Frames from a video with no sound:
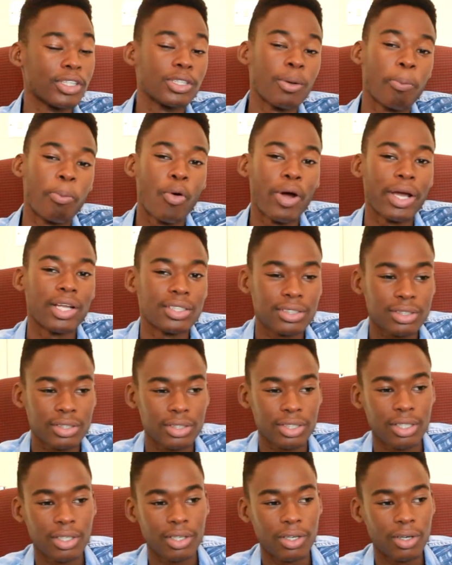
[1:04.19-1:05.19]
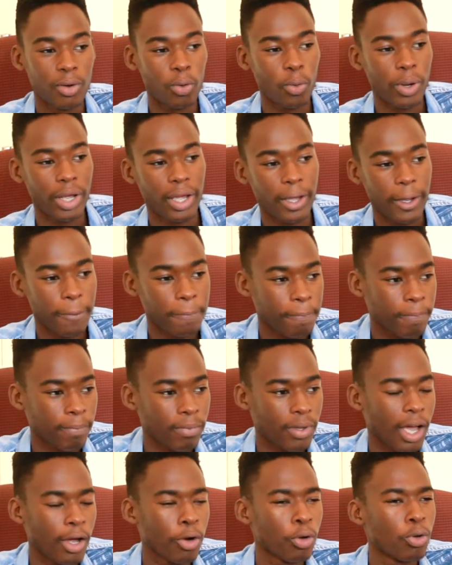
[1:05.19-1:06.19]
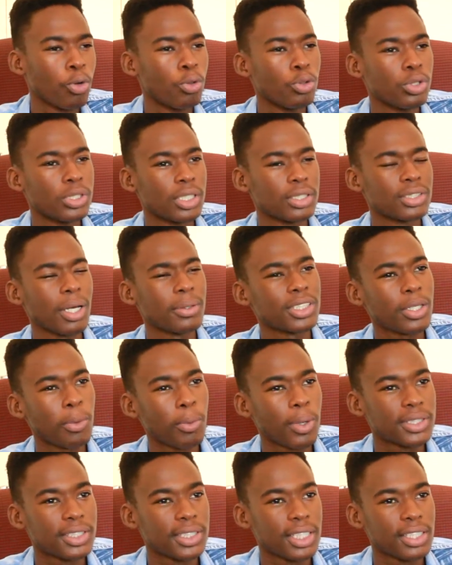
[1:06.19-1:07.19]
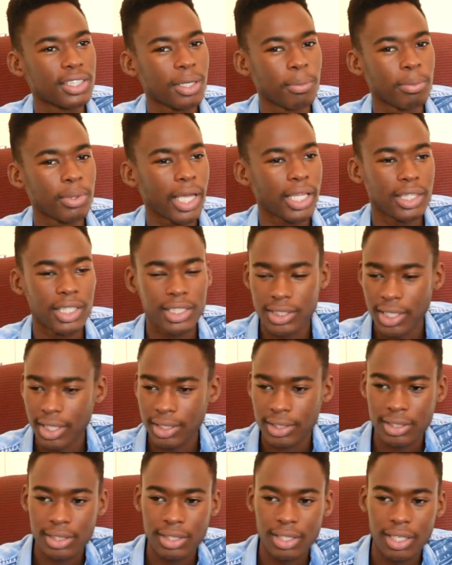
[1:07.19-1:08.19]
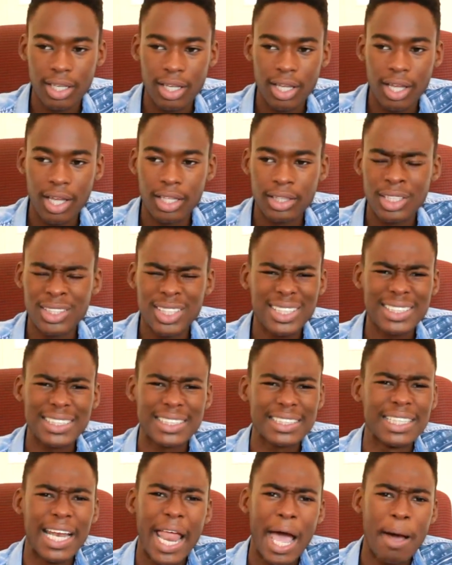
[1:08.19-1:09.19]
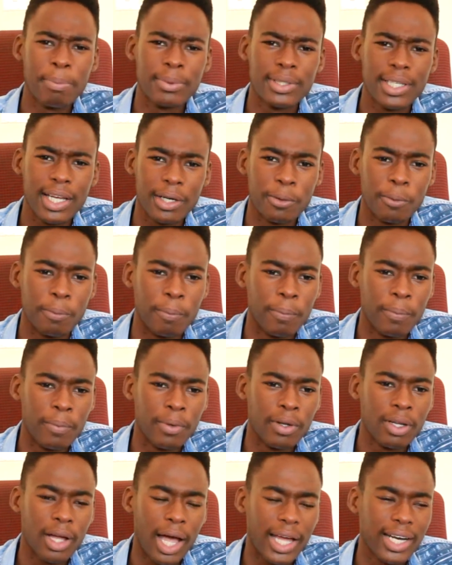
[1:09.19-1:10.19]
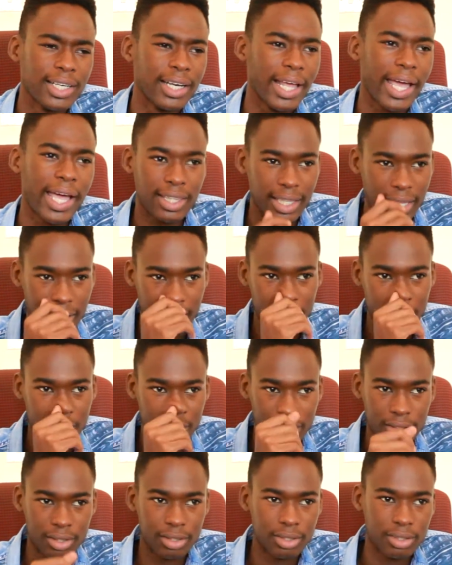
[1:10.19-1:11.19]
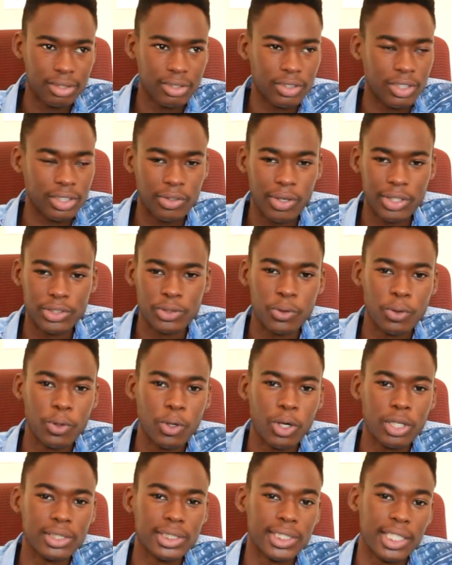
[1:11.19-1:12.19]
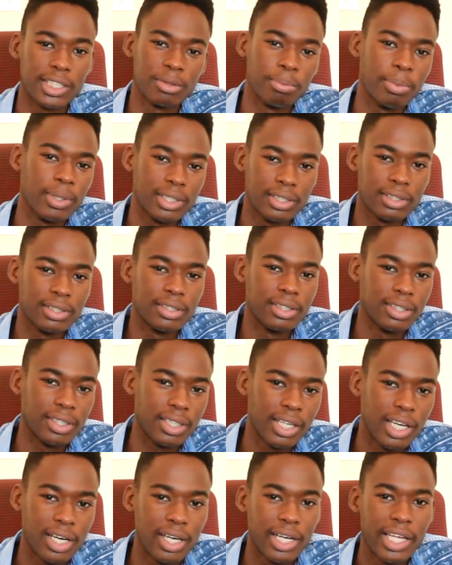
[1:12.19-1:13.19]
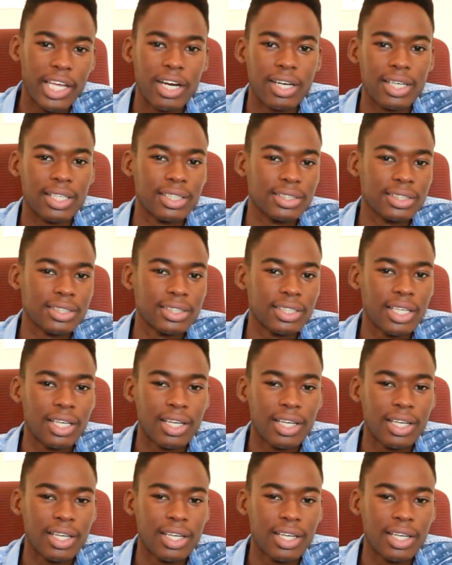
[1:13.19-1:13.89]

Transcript: a point where, I don't know who said, someone said something and they just snapped at him. I didn't add that in because there was no context, but here it is.